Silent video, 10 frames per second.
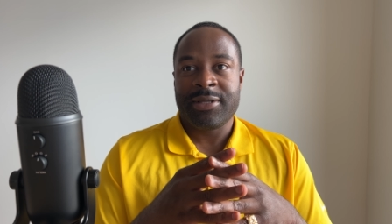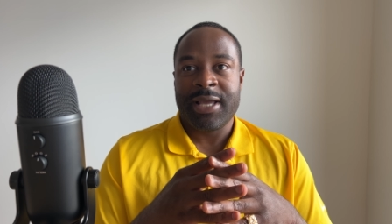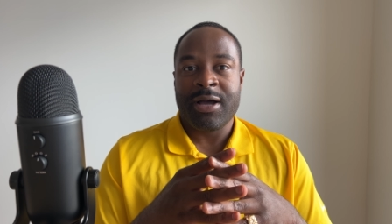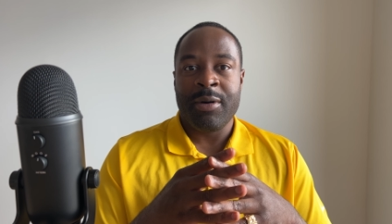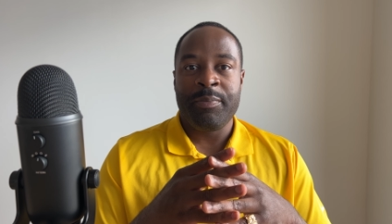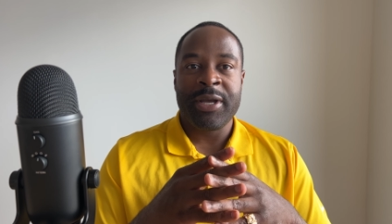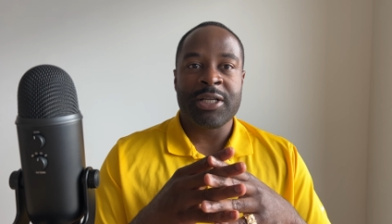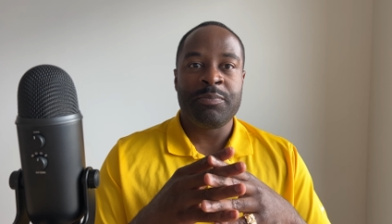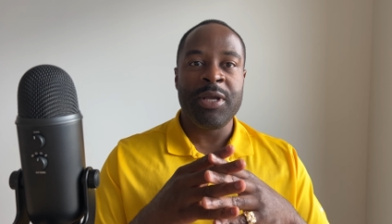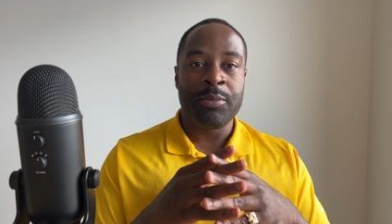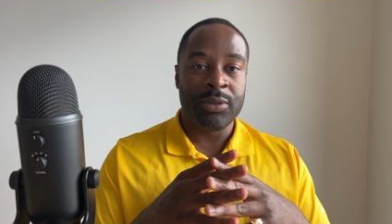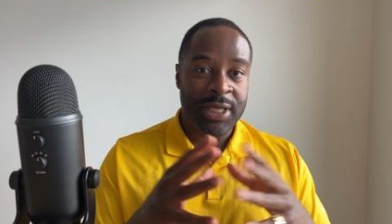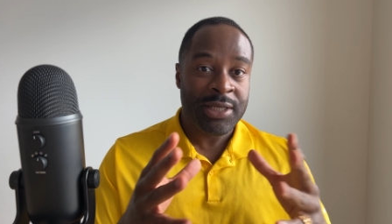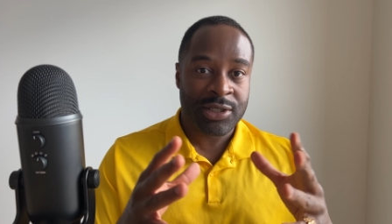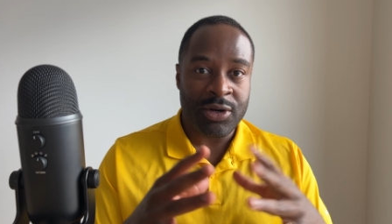they come up because people
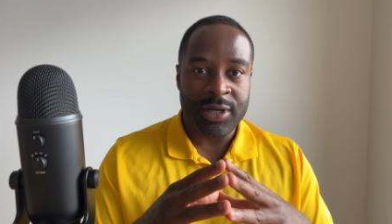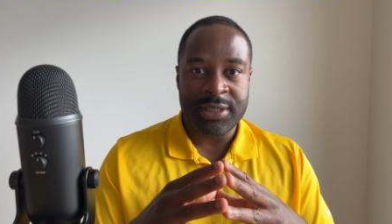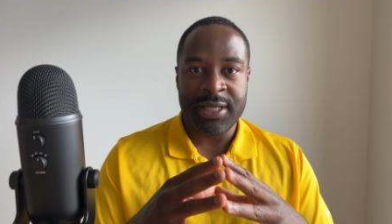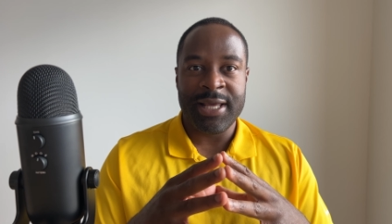need certainty.